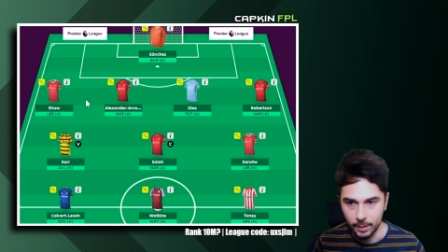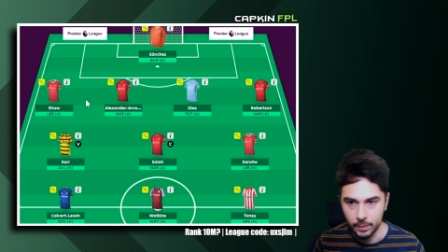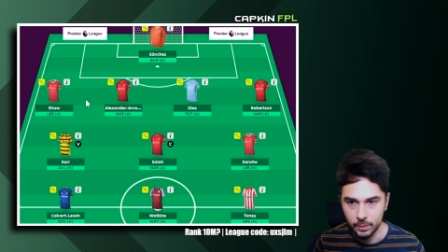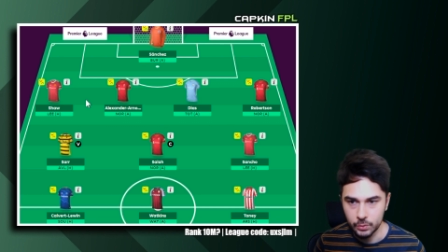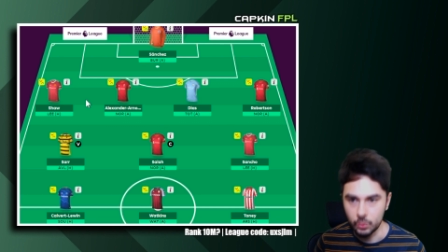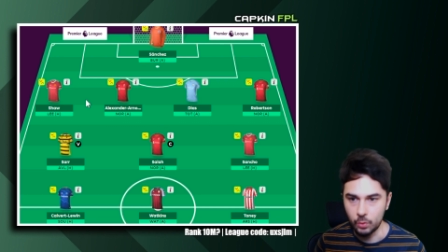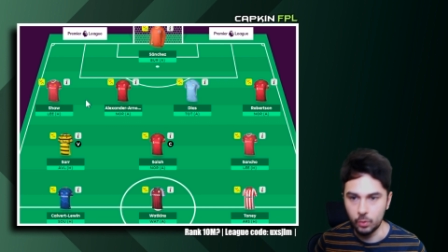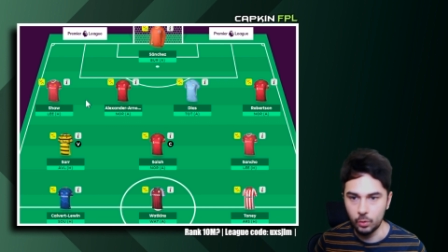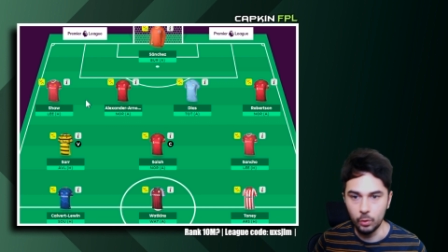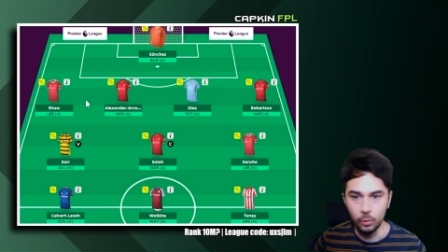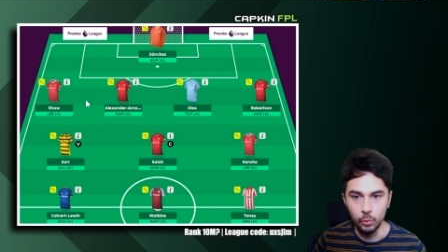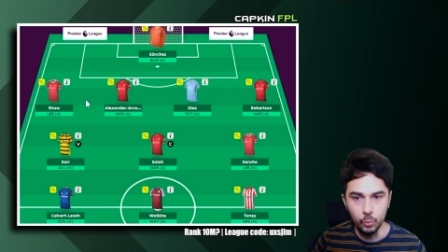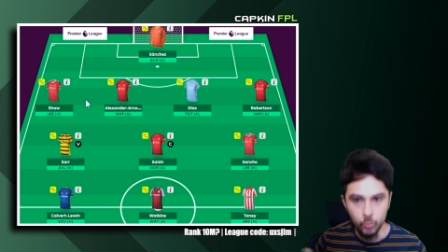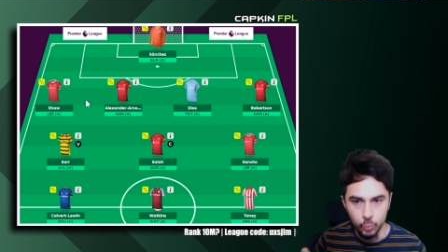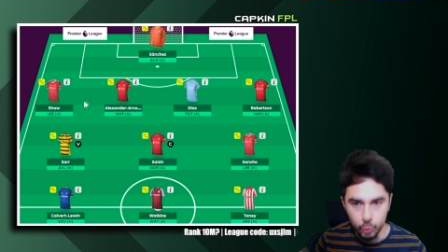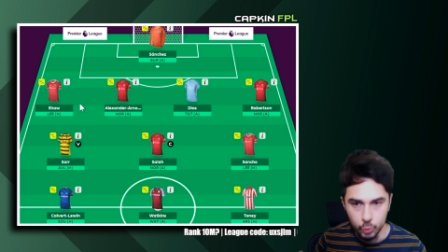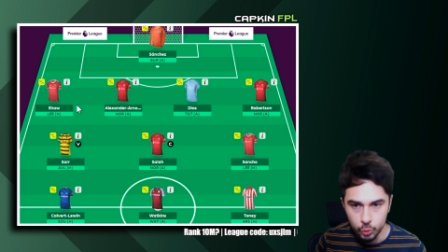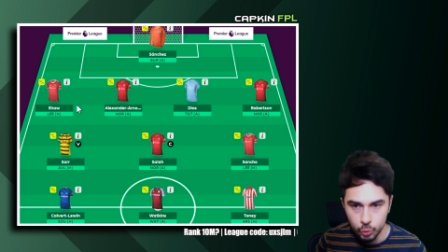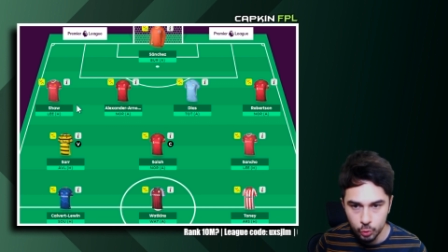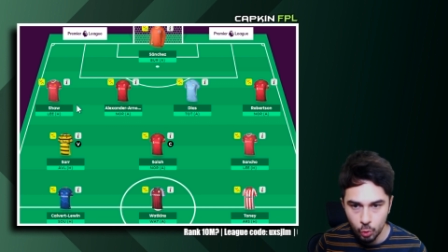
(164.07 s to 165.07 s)
So I got Luke
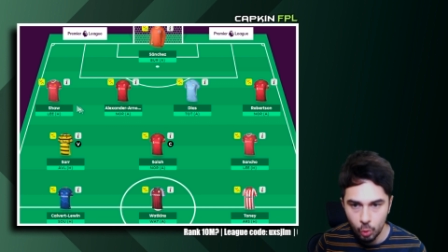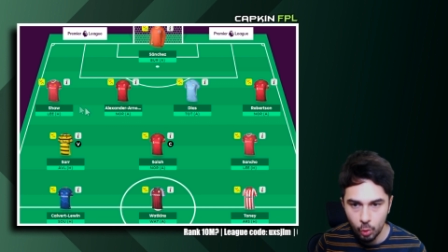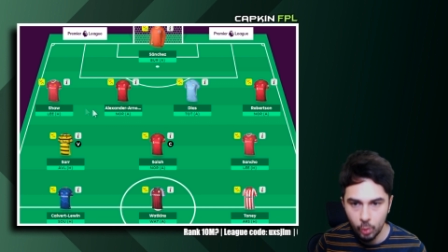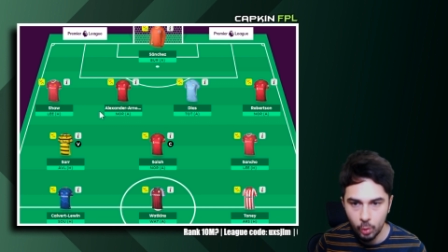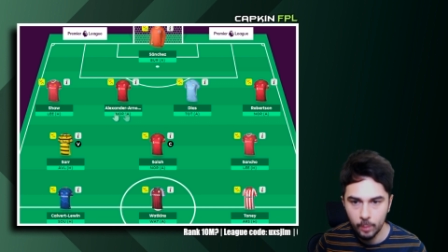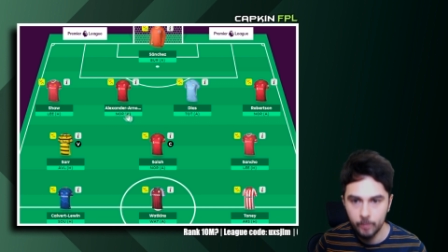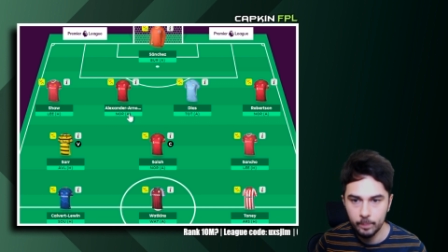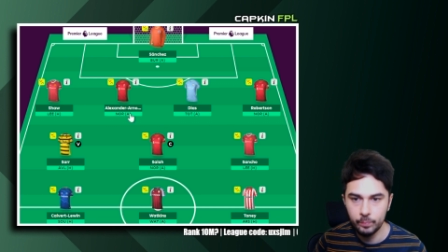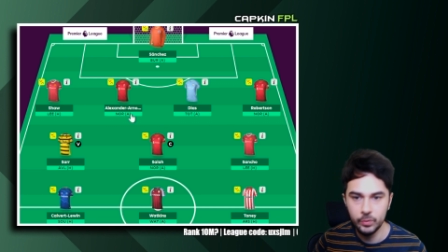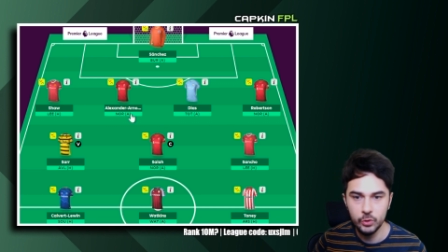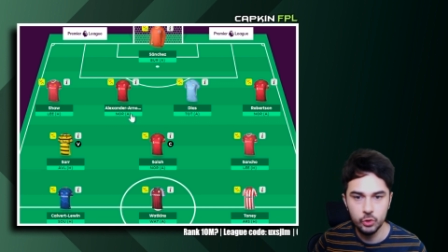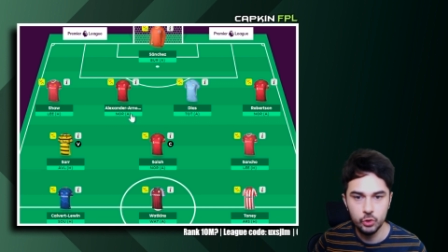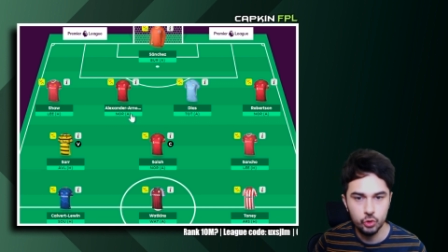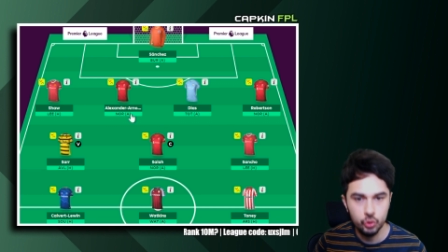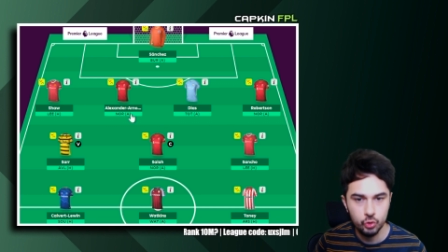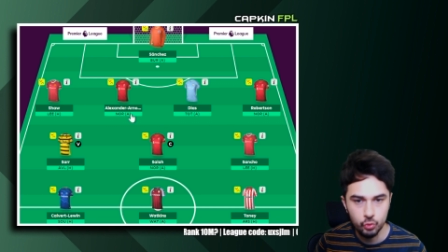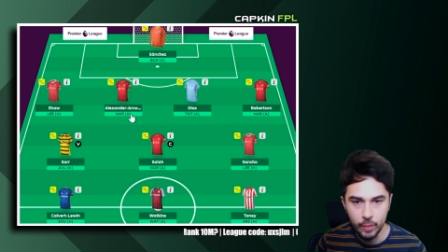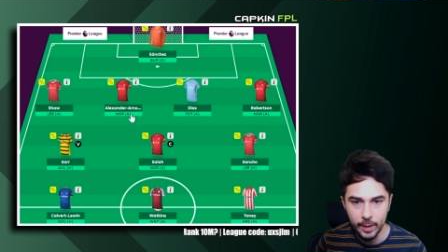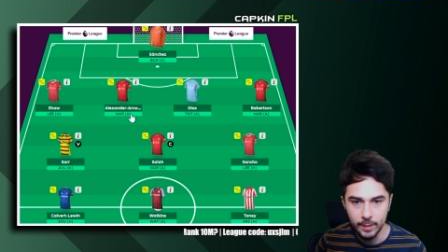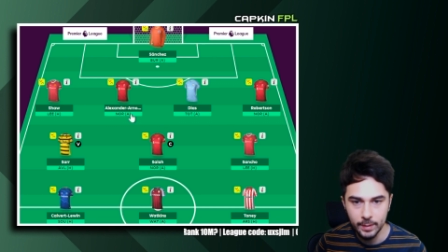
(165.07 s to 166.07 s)
Shaw,
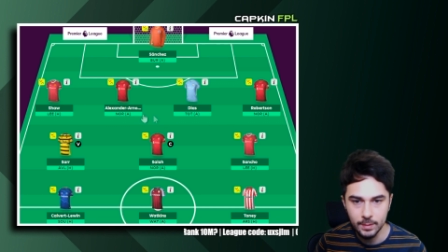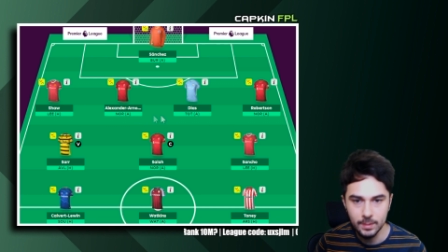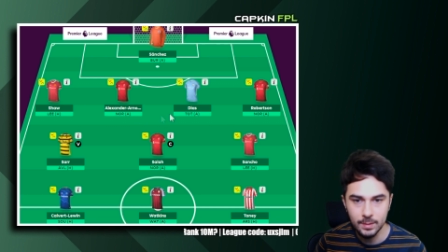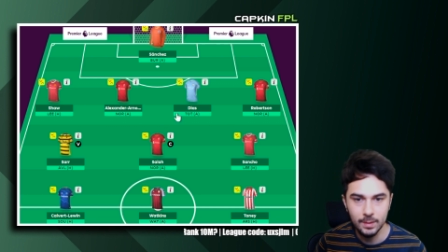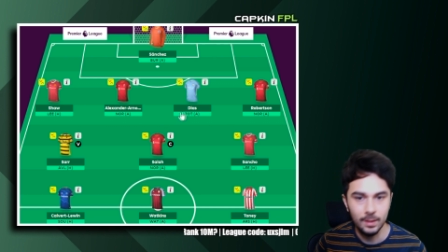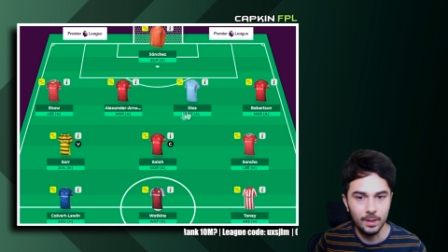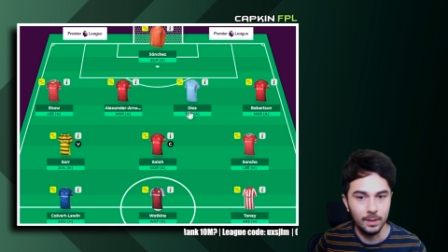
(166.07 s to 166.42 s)
Trent,